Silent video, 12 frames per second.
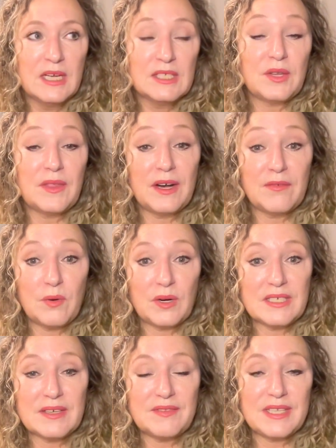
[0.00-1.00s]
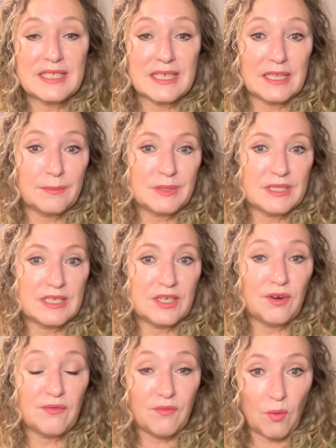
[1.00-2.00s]
So then, of course, if this eclipse is in
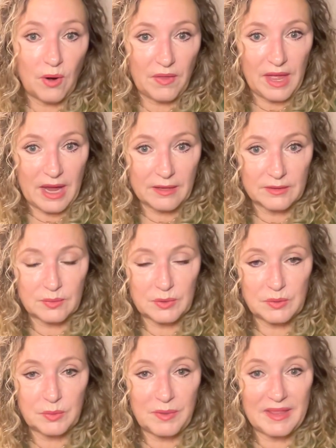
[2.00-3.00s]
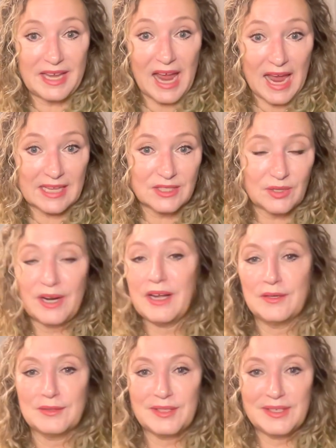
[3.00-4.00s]
your fourth house, which would be the Cancer
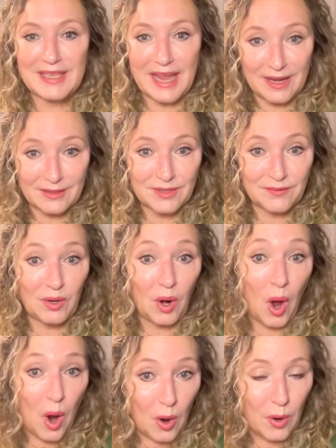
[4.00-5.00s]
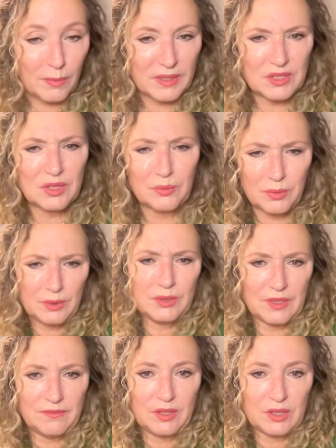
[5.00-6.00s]
house and the house of your home, it's the
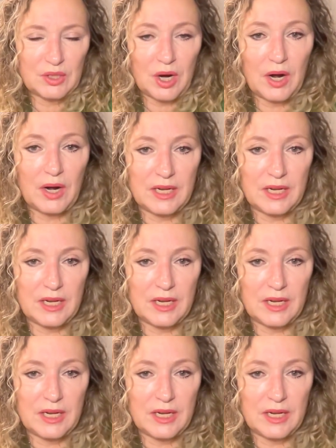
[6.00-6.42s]
roots of your chart.